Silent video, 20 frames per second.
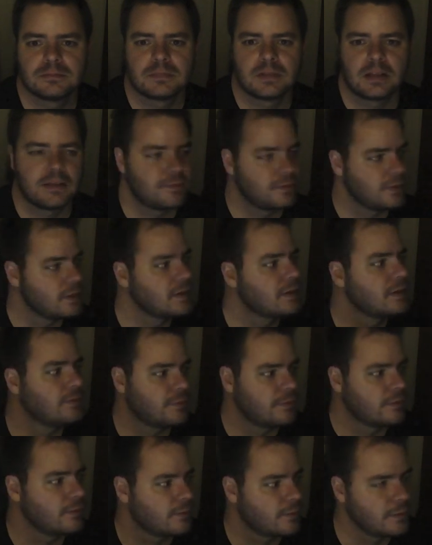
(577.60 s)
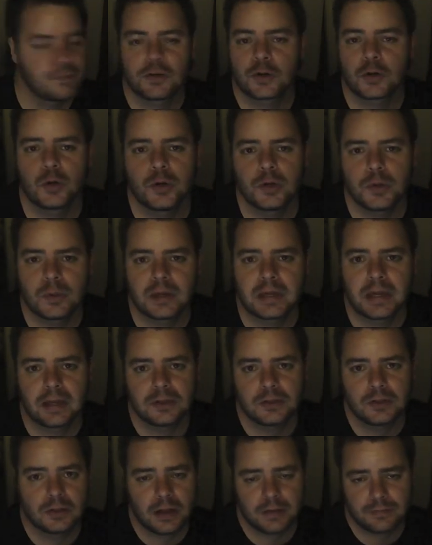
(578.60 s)
if I call you
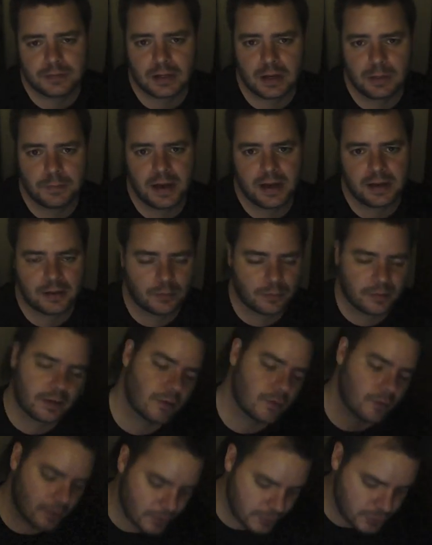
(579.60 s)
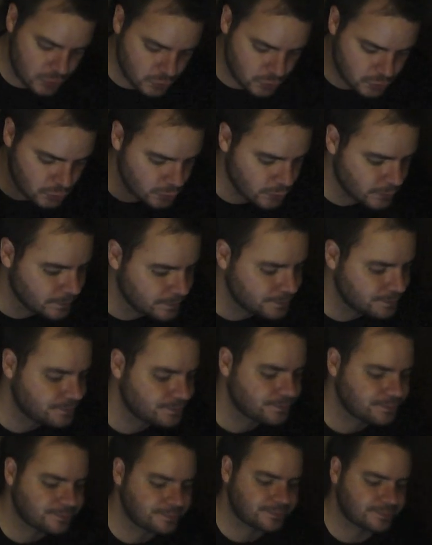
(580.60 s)
again, you'll have to come back. I'm like, alright, sure.
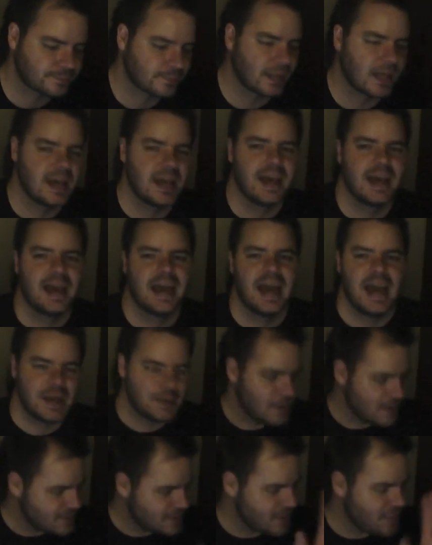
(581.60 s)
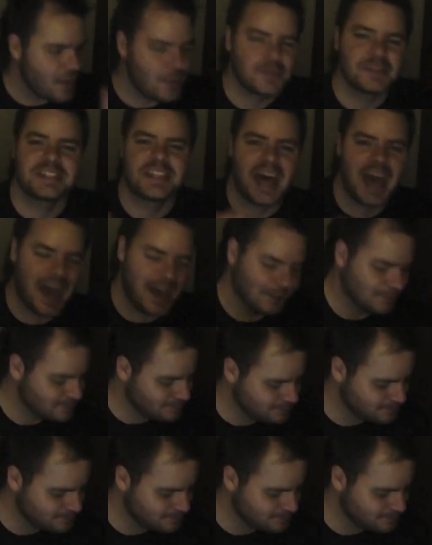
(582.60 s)
Anyway, so that was that.